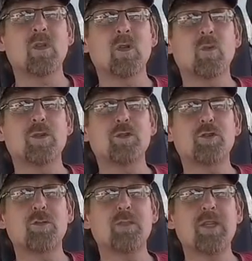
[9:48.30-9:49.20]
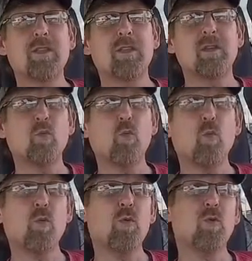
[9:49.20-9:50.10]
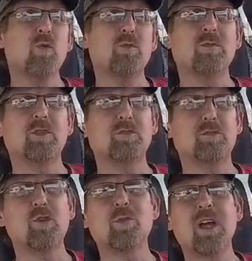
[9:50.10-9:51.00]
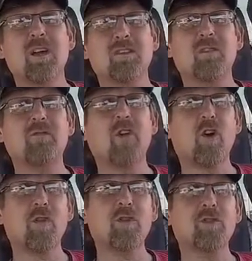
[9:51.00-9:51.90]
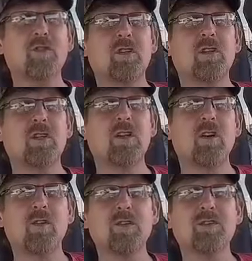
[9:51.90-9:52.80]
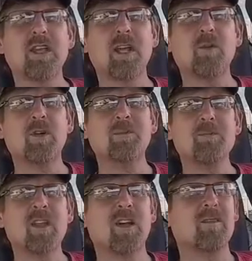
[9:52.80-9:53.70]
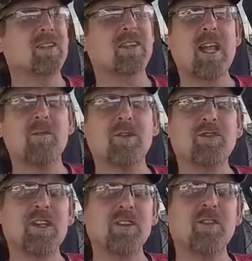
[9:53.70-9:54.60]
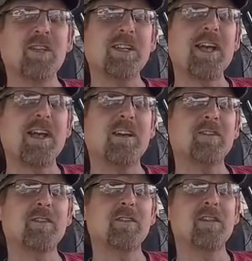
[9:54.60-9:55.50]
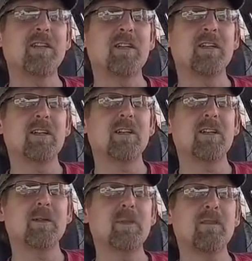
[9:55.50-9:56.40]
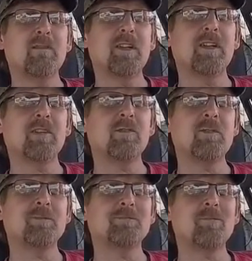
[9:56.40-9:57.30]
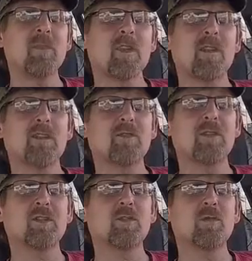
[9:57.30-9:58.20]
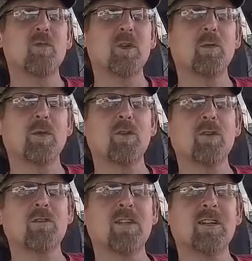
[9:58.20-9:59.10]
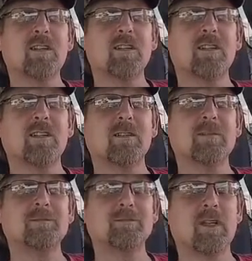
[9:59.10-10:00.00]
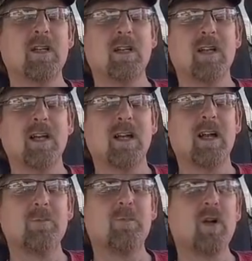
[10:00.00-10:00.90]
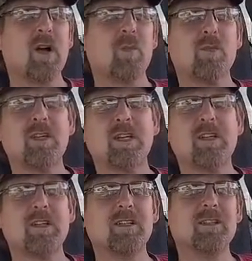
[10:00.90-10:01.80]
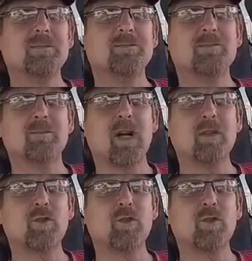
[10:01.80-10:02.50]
which should be the zoomed out the farthest on this camera. I've got the camera sitting on the dash of my vehicle, so this is what it would look like and I'm probably about